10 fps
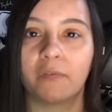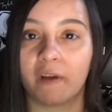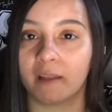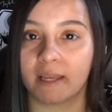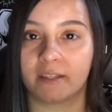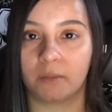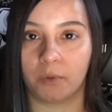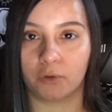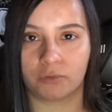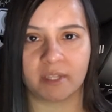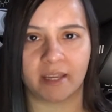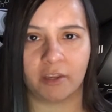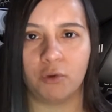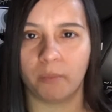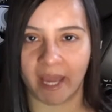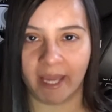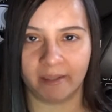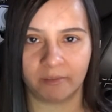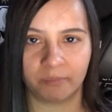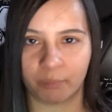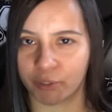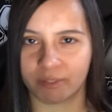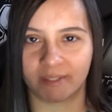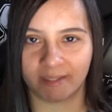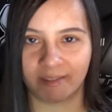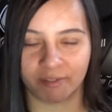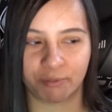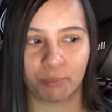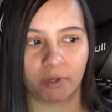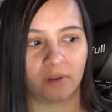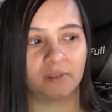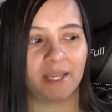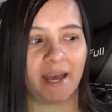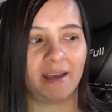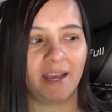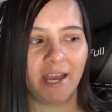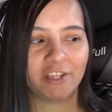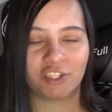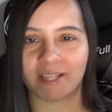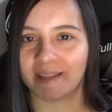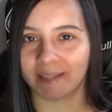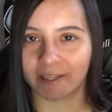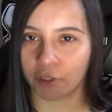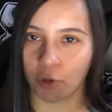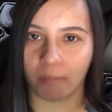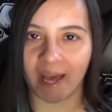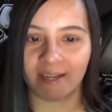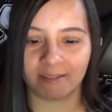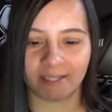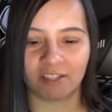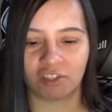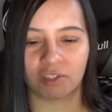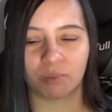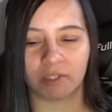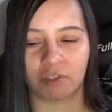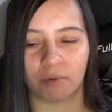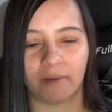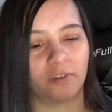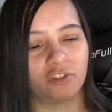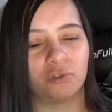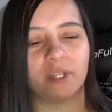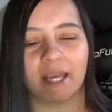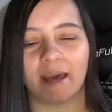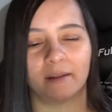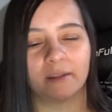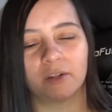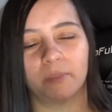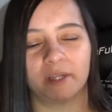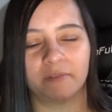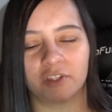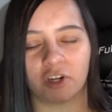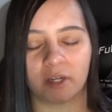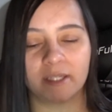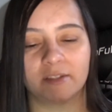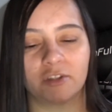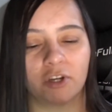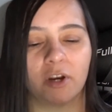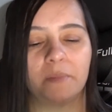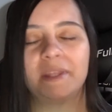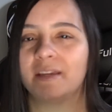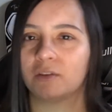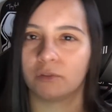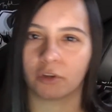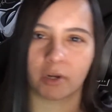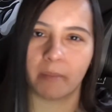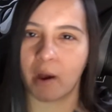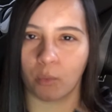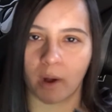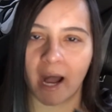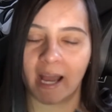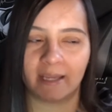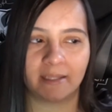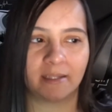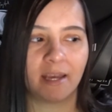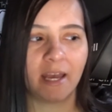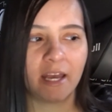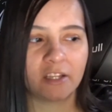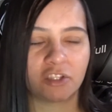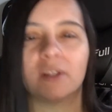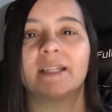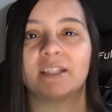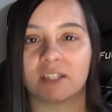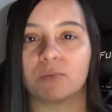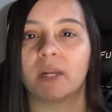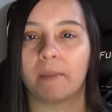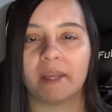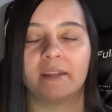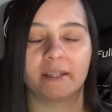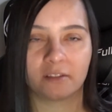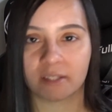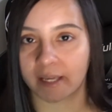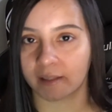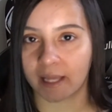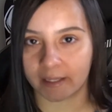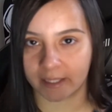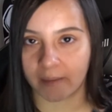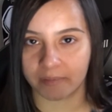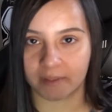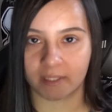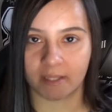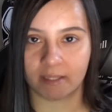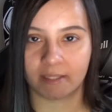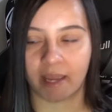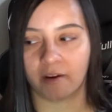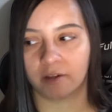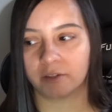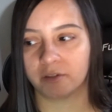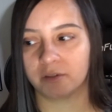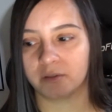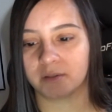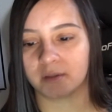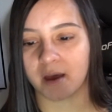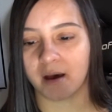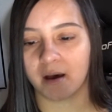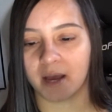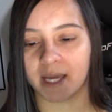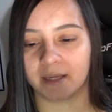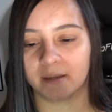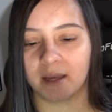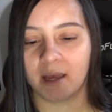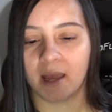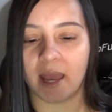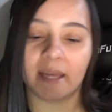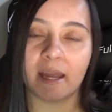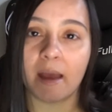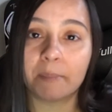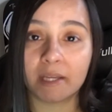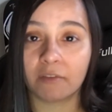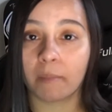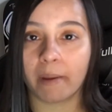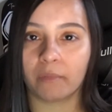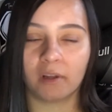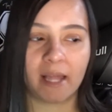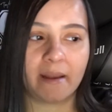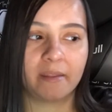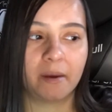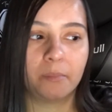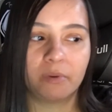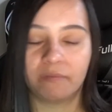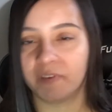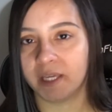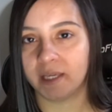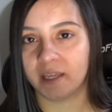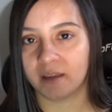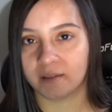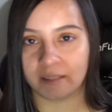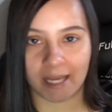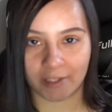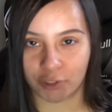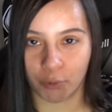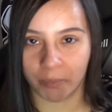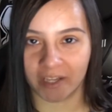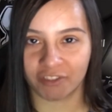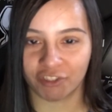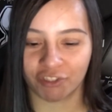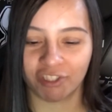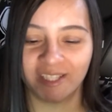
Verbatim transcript: felt like the most like humane person in this world that just had like no bad intentions whatsoever. Judy had a little bit of a darkness to her, but then you learn about why, and so like this is what I mean. Like there's like a lot of depth to these characters, uh, and and I'm gonna remember a lot of them, but V, not so much.